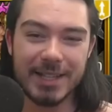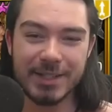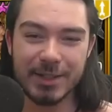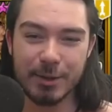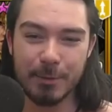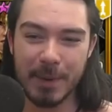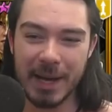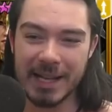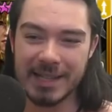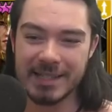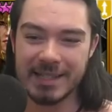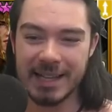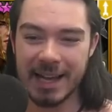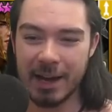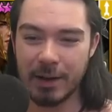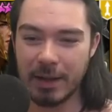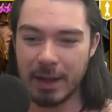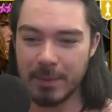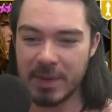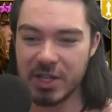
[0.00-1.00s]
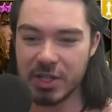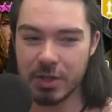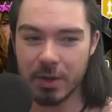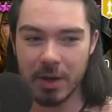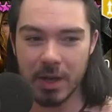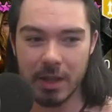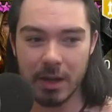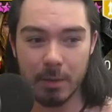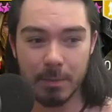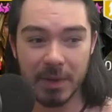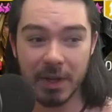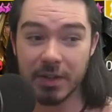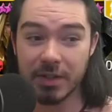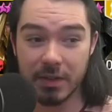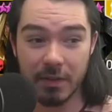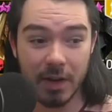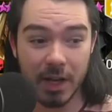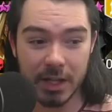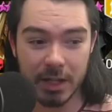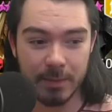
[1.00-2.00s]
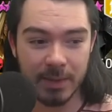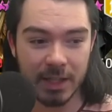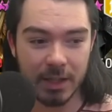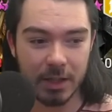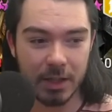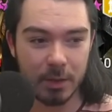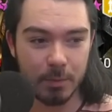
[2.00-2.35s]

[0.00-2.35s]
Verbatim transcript: your bets now. Let me show you their builds. I've got them in good